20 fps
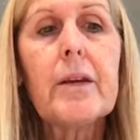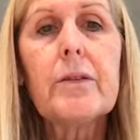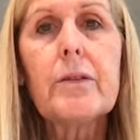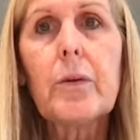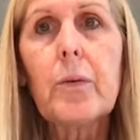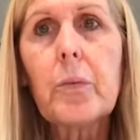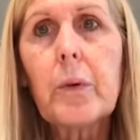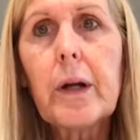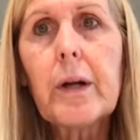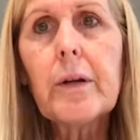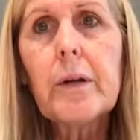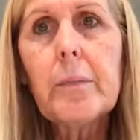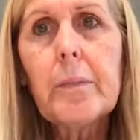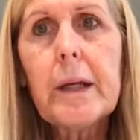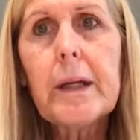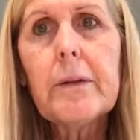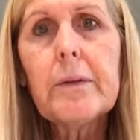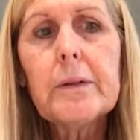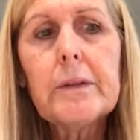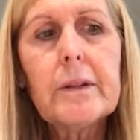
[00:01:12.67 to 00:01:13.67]
So, where do
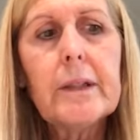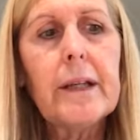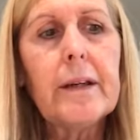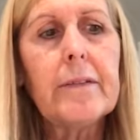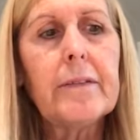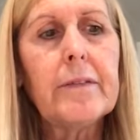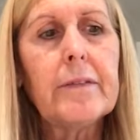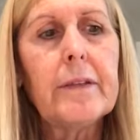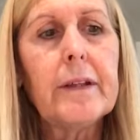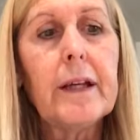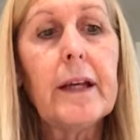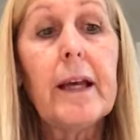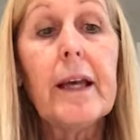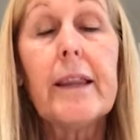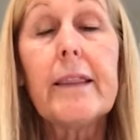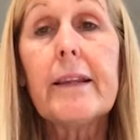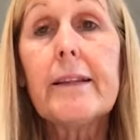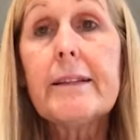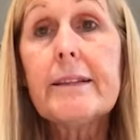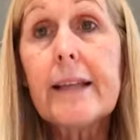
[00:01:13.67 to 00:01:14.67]
penguins live?
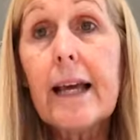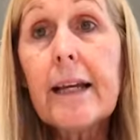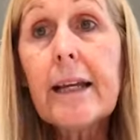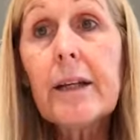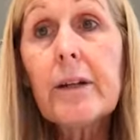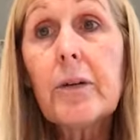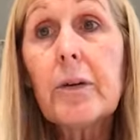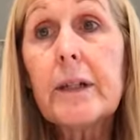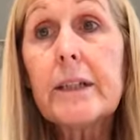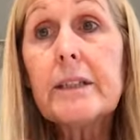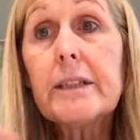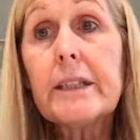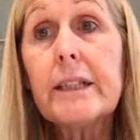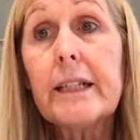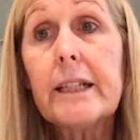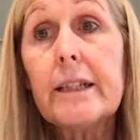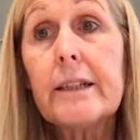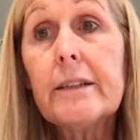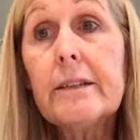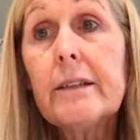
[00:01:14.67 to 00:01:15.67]
The second question
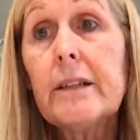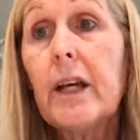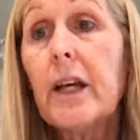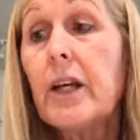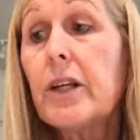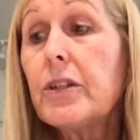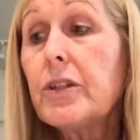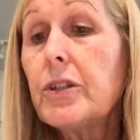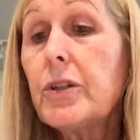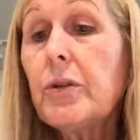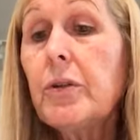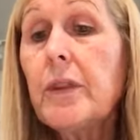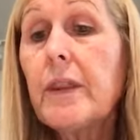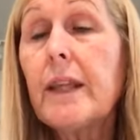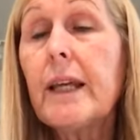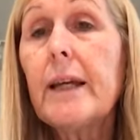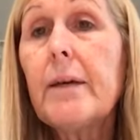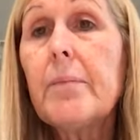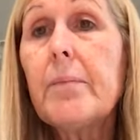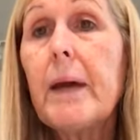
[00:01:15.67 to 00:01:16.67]
is Do you
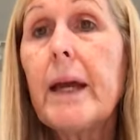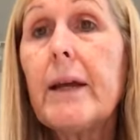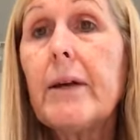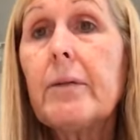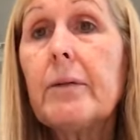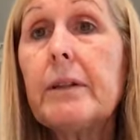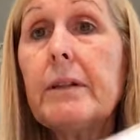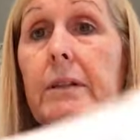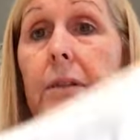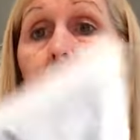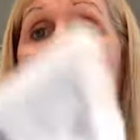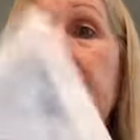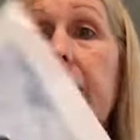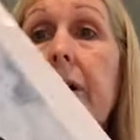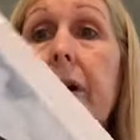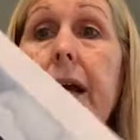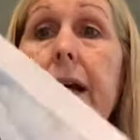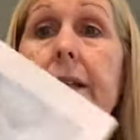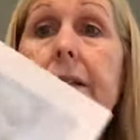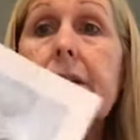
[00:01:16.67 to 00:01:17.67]
think penguins
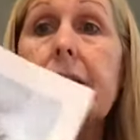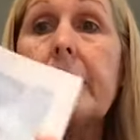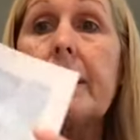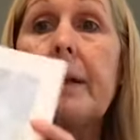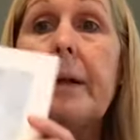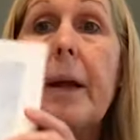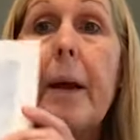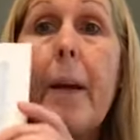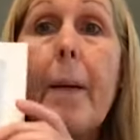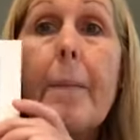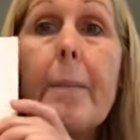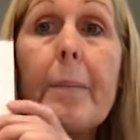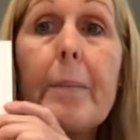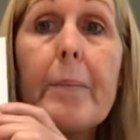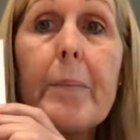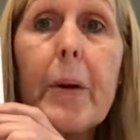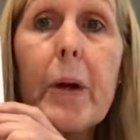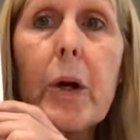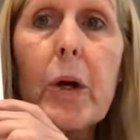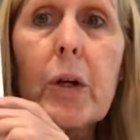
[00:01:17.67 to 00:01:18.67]
are actually
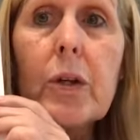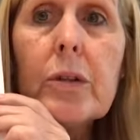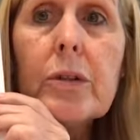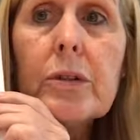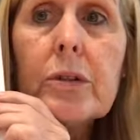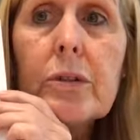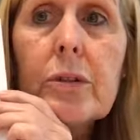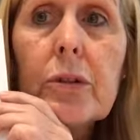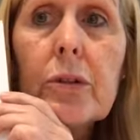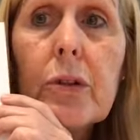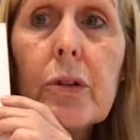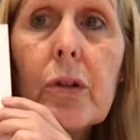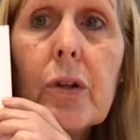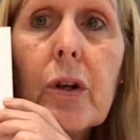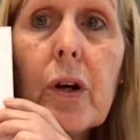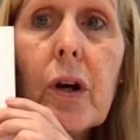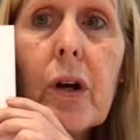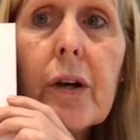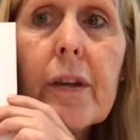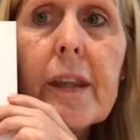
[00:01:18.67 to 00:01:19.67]
birds
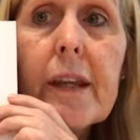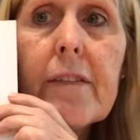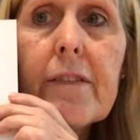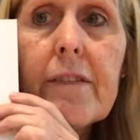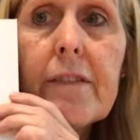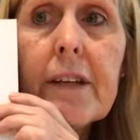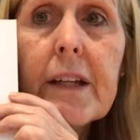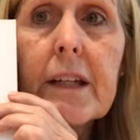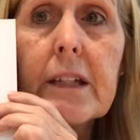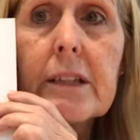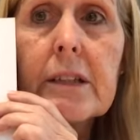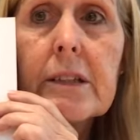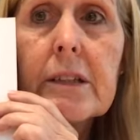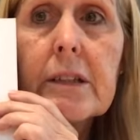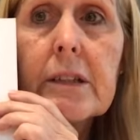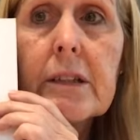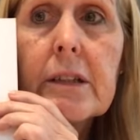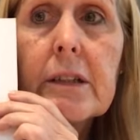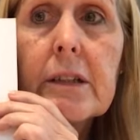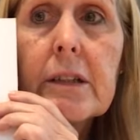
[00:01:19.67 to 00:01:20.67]
or are they fish?
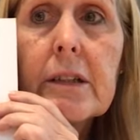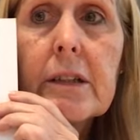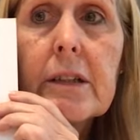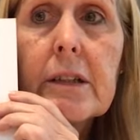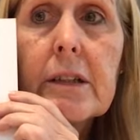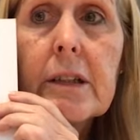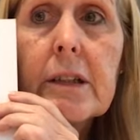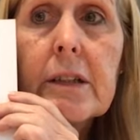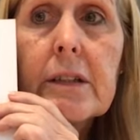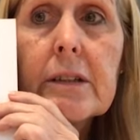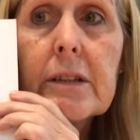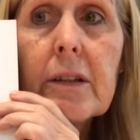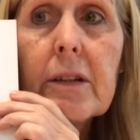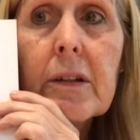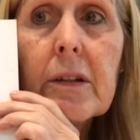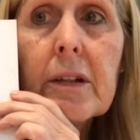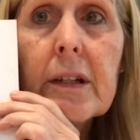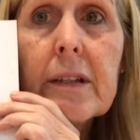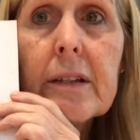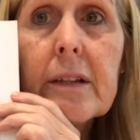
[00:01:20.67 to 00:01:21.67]
So,
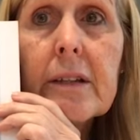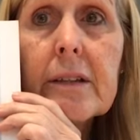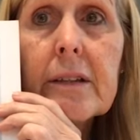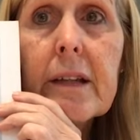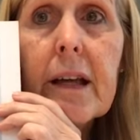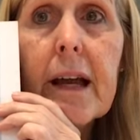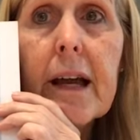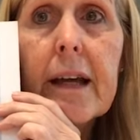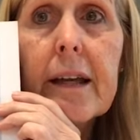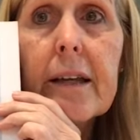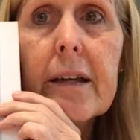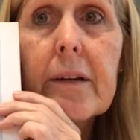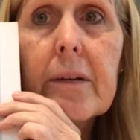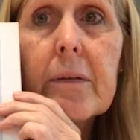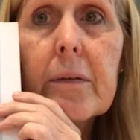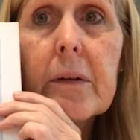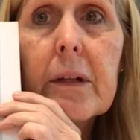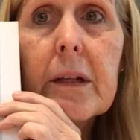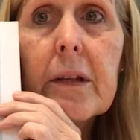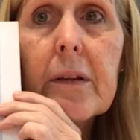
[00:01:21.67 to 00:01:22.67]
look at this guy.
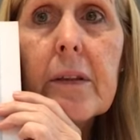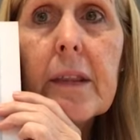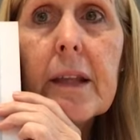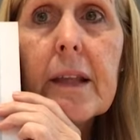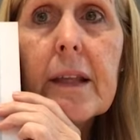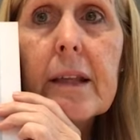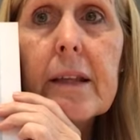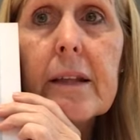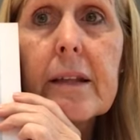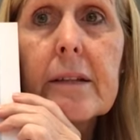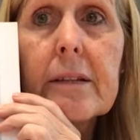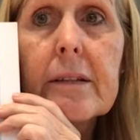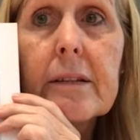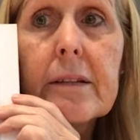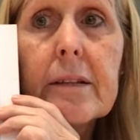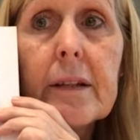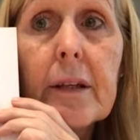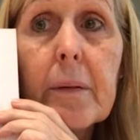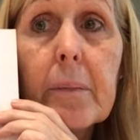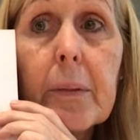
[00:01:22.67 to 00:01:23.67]
What do you think he is?
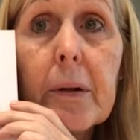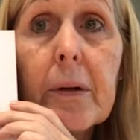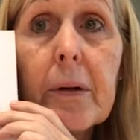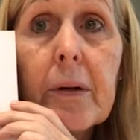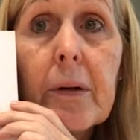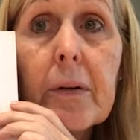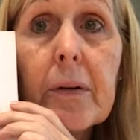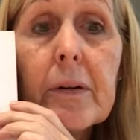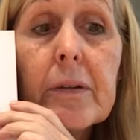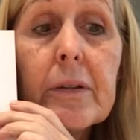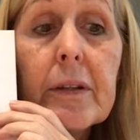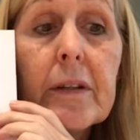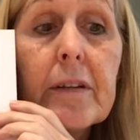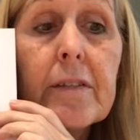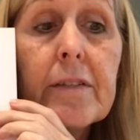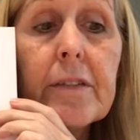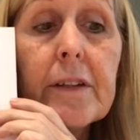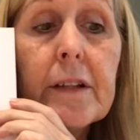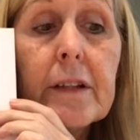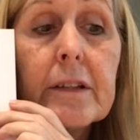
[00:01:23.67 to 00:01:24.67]
Is he a bird or is he a
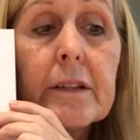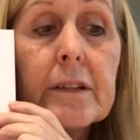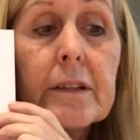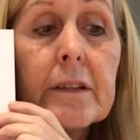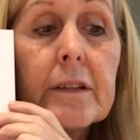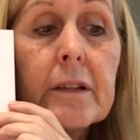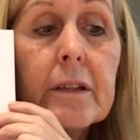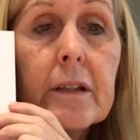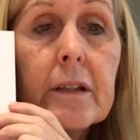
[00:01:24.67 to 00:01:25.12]
fish?